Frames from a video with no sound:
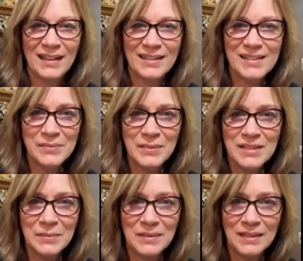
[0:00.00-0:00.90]
This
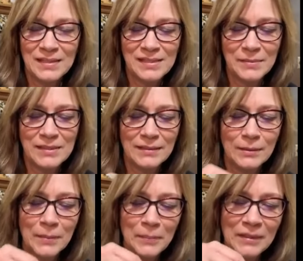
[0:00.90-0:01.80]
one to me seems a
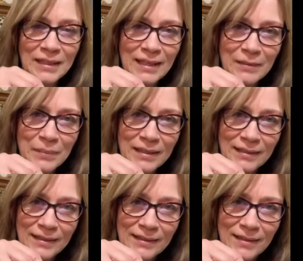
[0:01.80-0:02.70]
little bit plain, but I
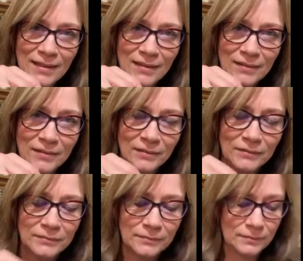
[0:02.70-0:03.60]
like the color.